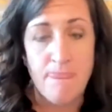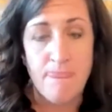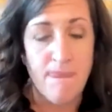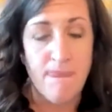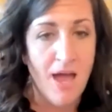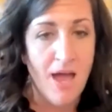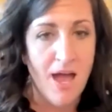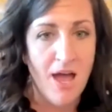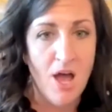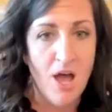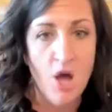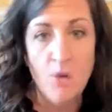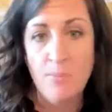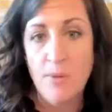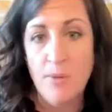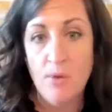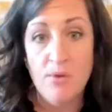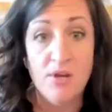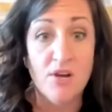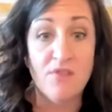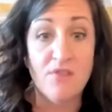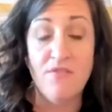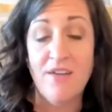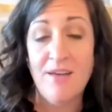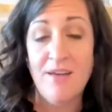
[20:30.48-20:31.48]
I hope you
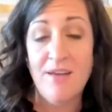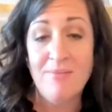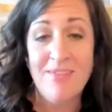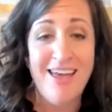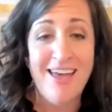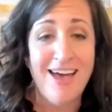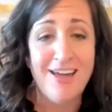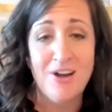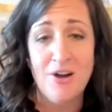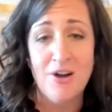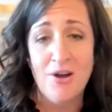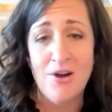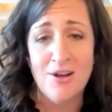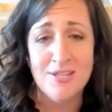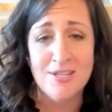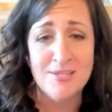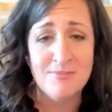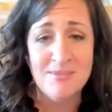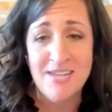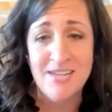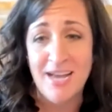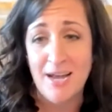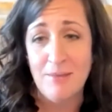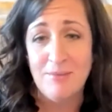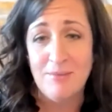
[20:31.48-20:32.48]
and your family had an
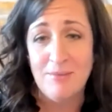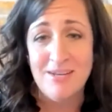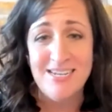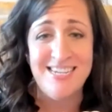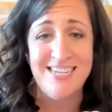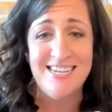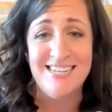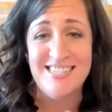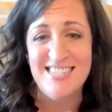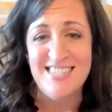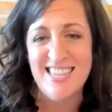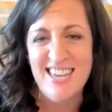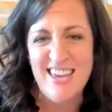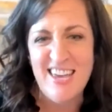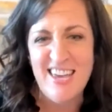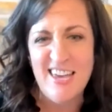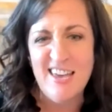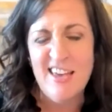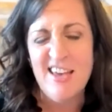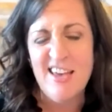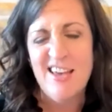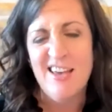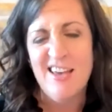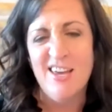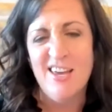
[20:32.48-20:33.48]
awesome time in
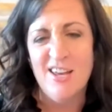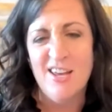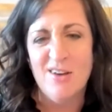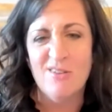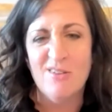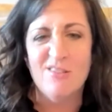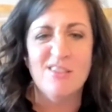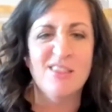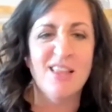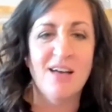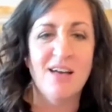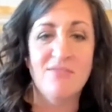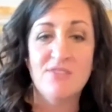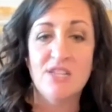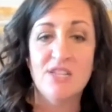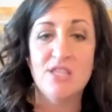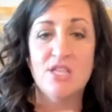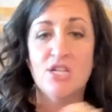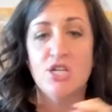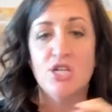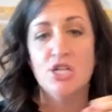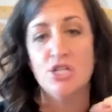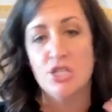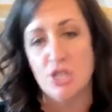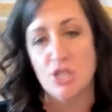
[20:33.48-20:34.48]
DC, loved
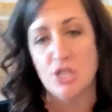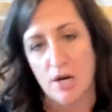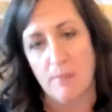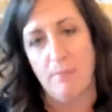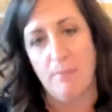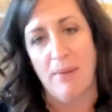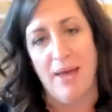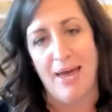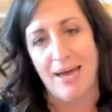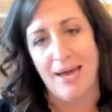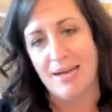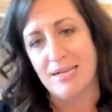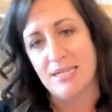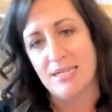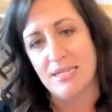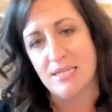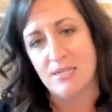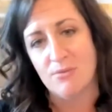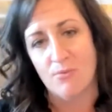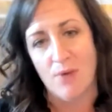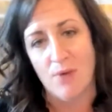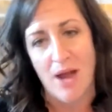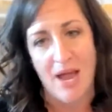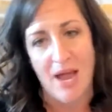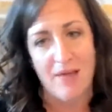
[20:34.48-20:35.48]
the dessert
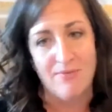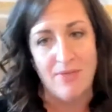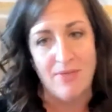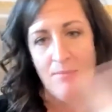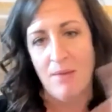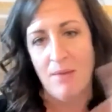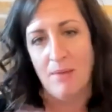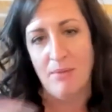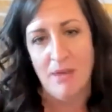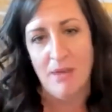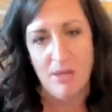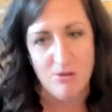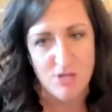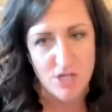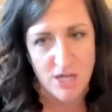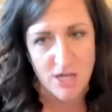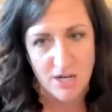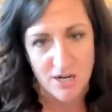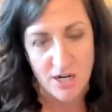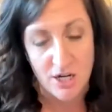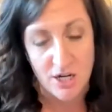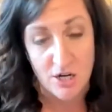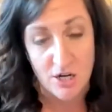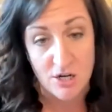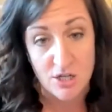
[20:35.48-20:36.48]
pics, right? That maybe you
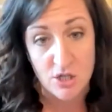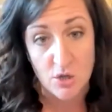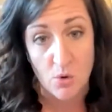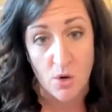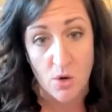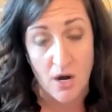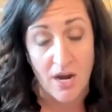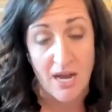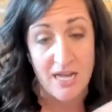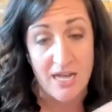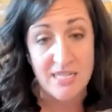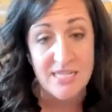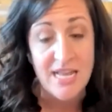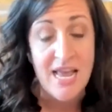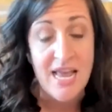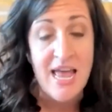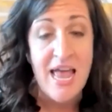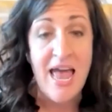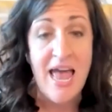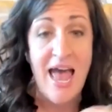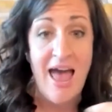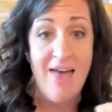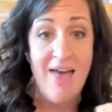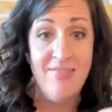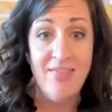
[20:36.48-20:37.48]
shared in your stories.
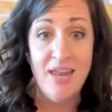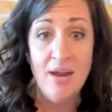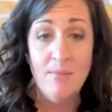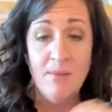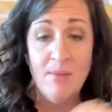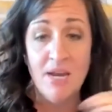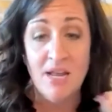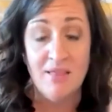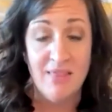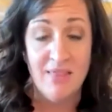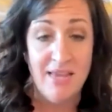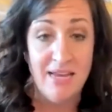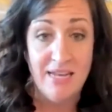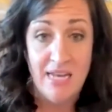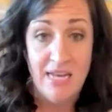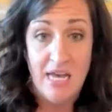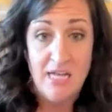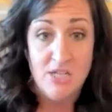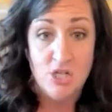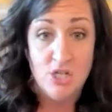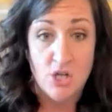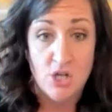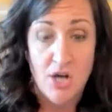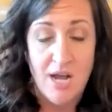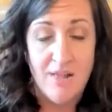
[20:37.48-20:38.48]
And then I'm going to lead
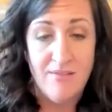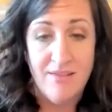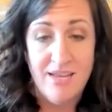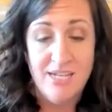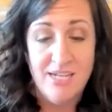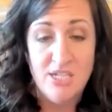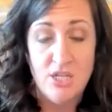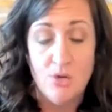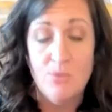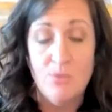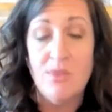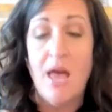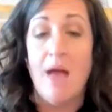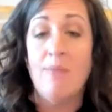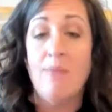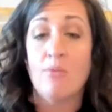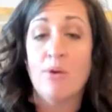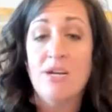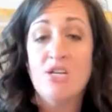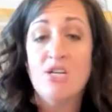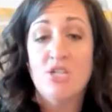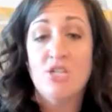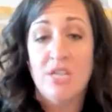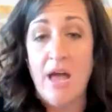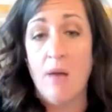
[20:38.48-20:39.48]
directly into, I'm
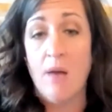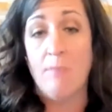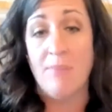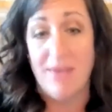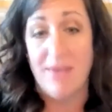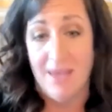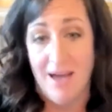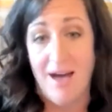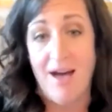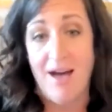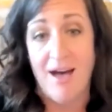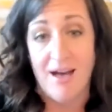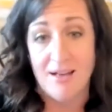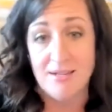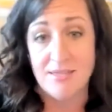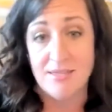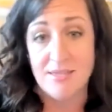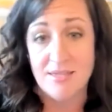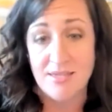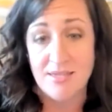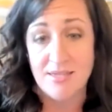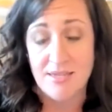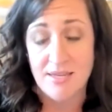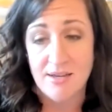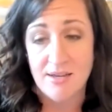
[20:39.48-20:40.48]
reaching out
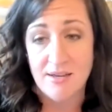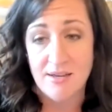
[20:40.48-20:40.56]
because